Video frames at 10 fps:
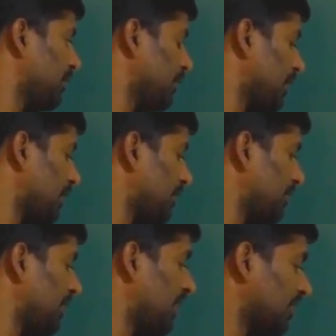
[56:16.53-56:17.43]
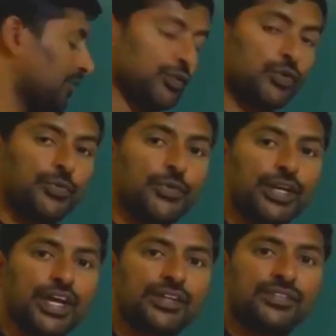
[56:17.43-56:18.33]
Okay, CS2 if you
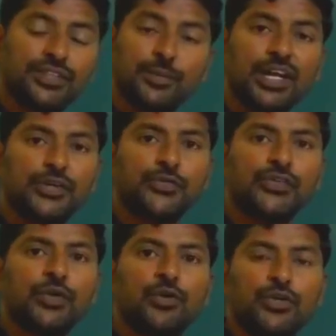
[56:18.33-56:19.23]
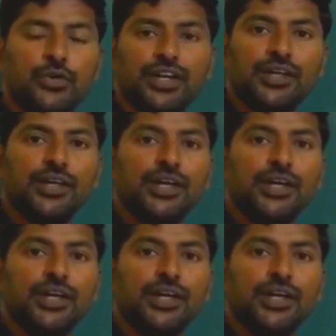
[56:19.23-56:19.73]
take, similar to CO2.